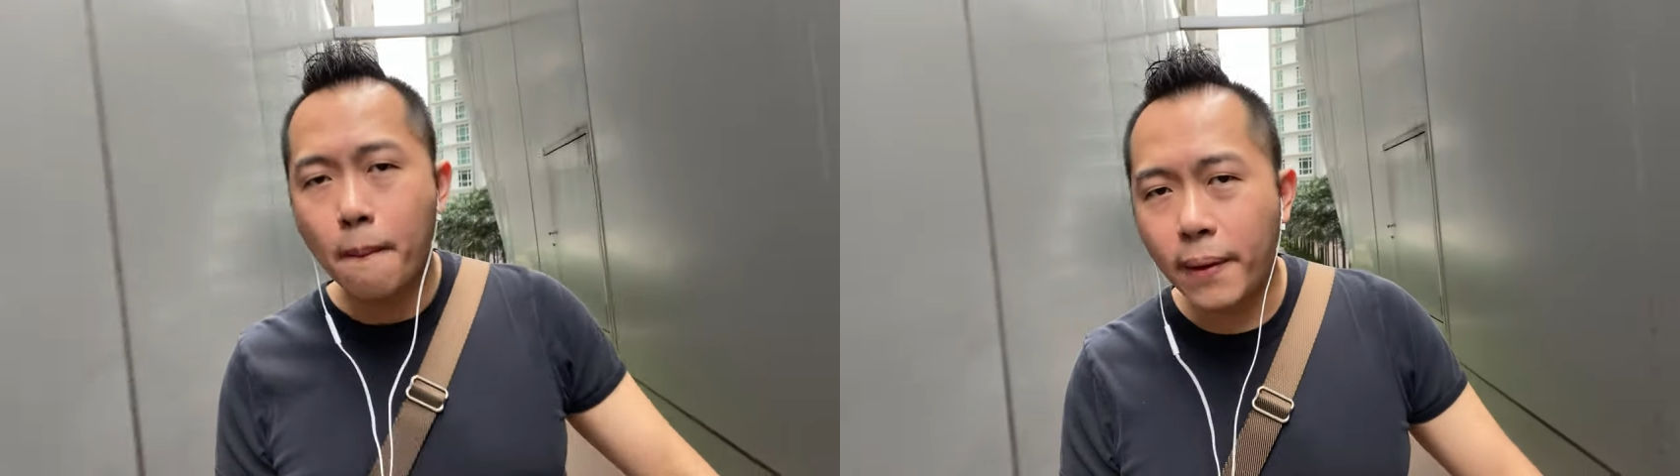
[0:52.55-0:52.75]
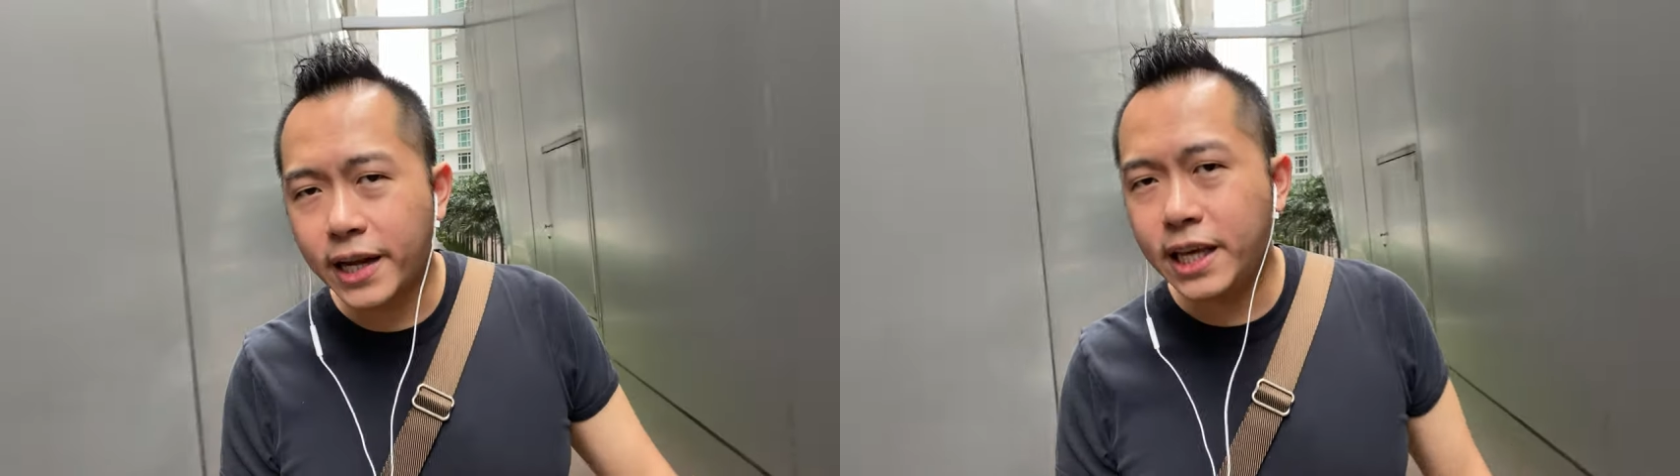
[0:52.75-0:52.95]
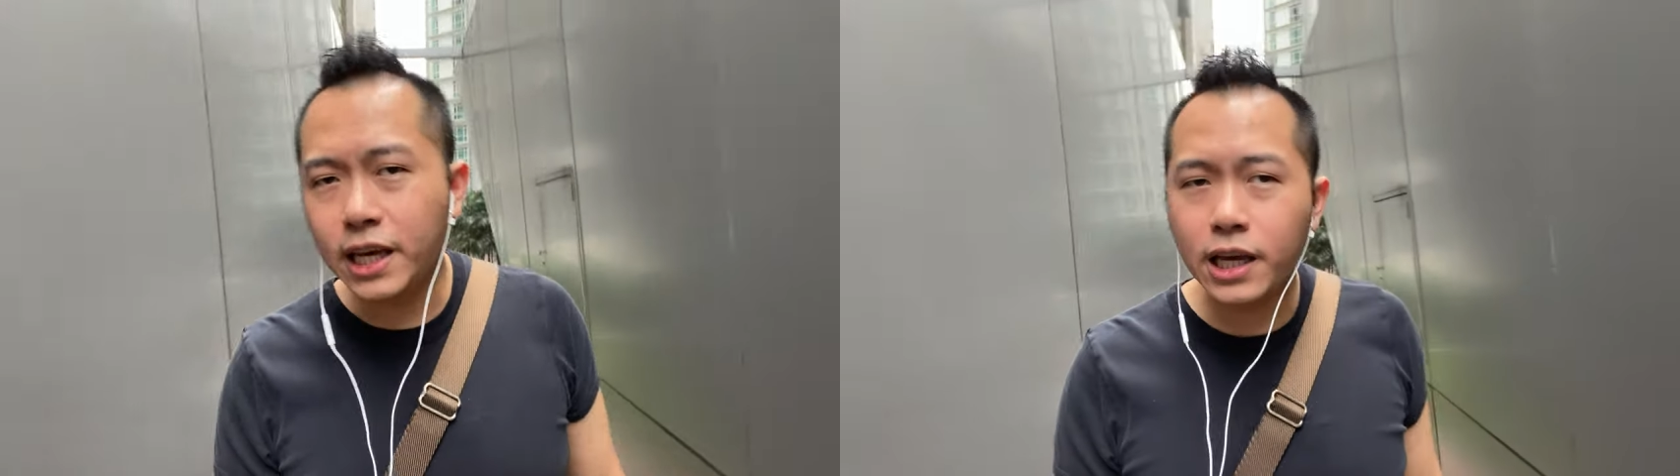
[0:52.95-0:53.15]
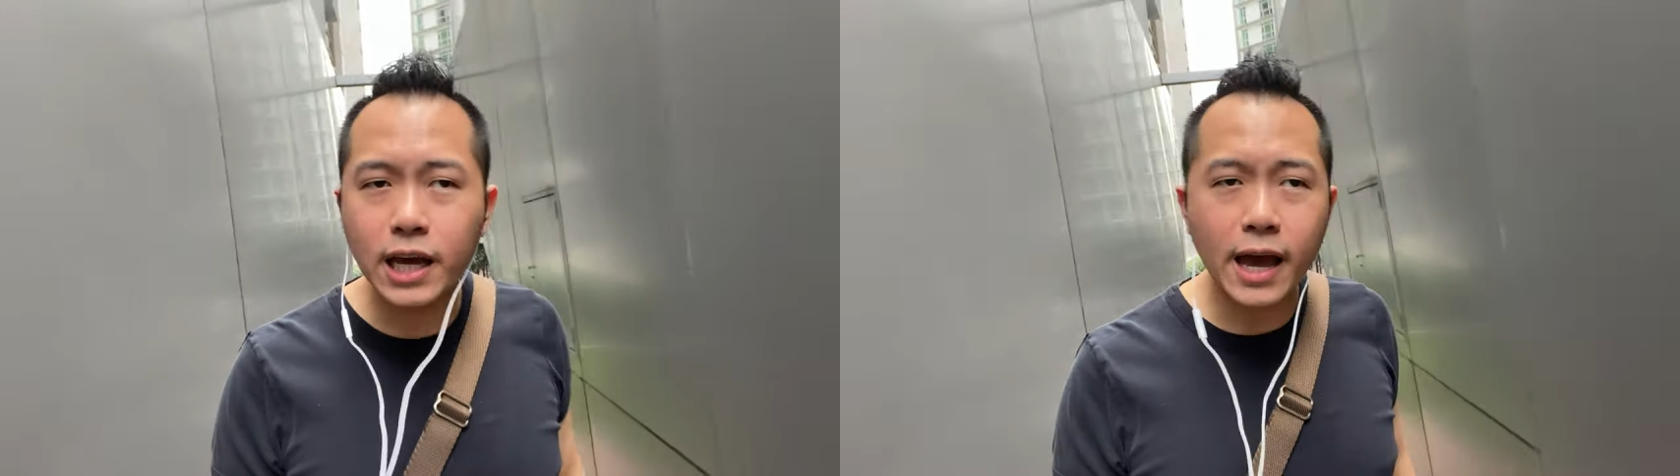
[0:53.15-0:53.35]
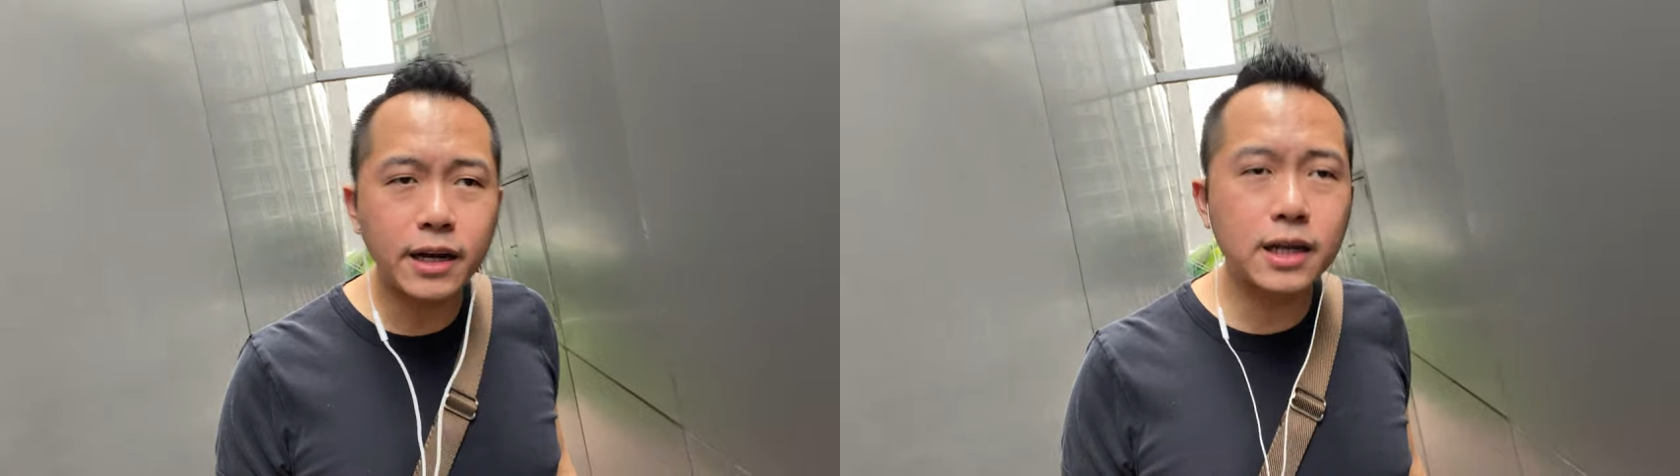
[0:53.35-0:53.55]
but
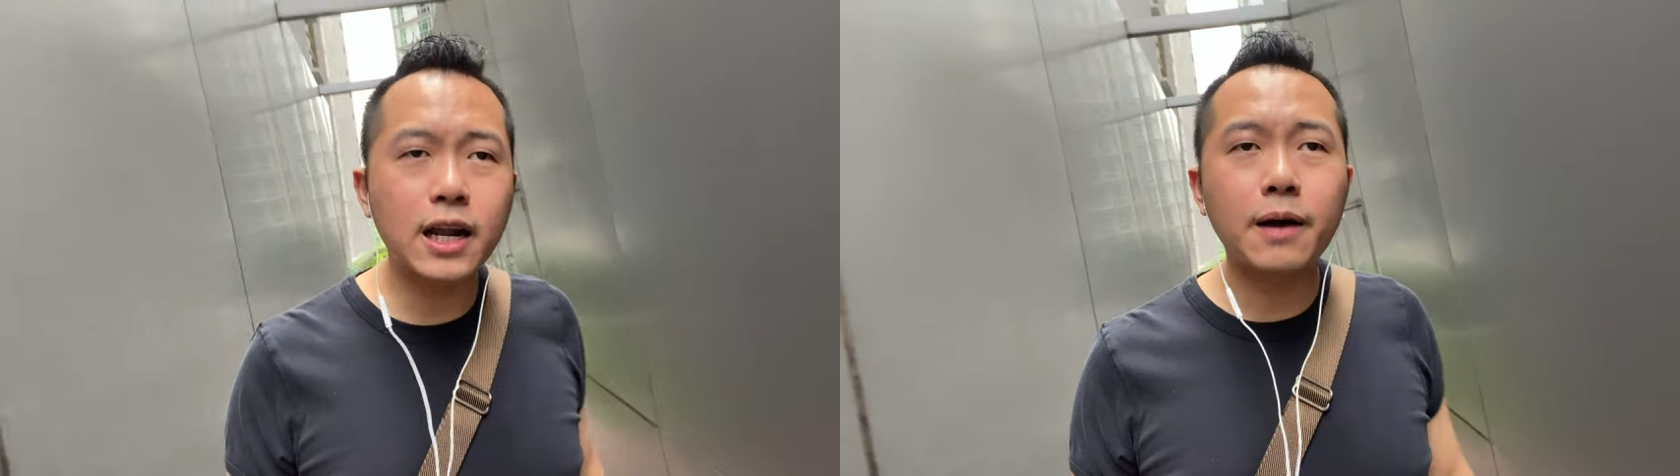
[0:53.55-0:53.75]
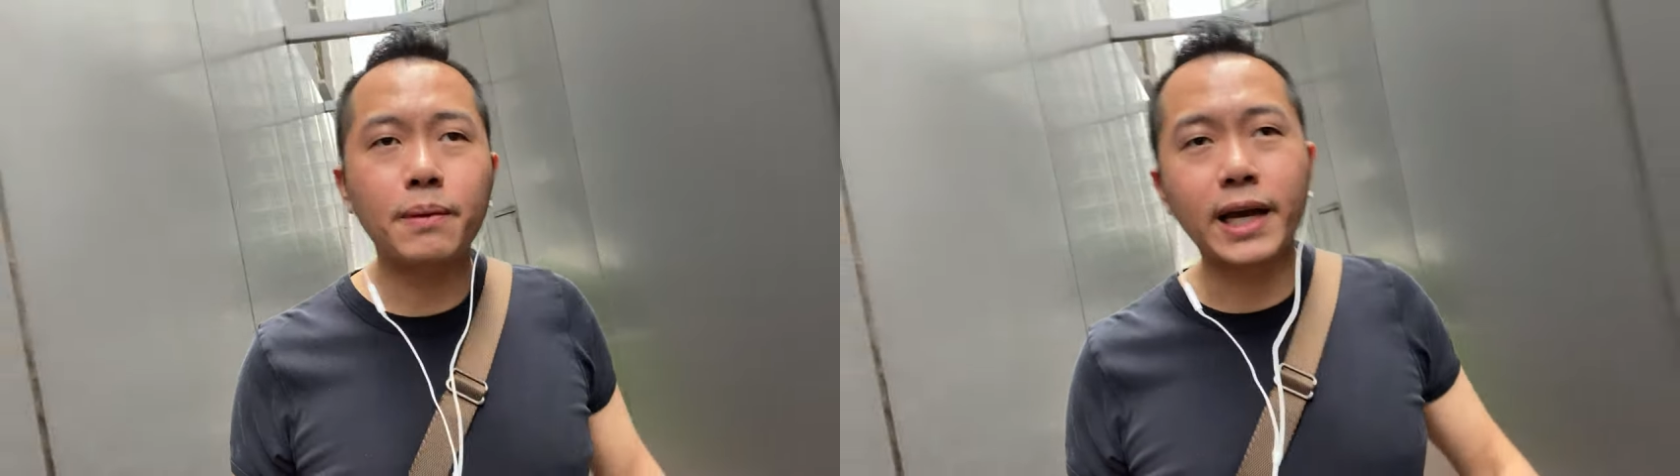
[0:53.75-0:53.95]
he ended up